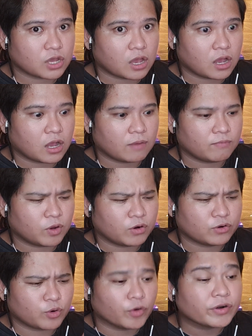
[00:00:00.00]

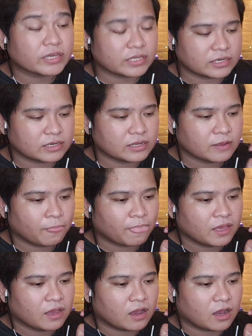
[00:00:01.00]
Northern
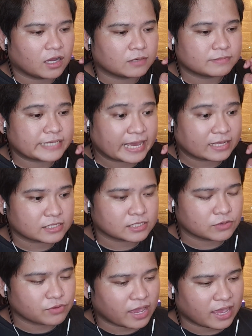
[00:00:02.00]

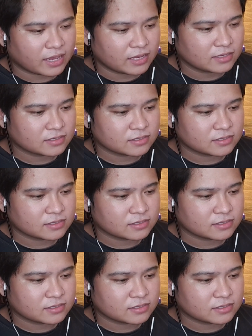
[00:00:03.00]
dance. Okay.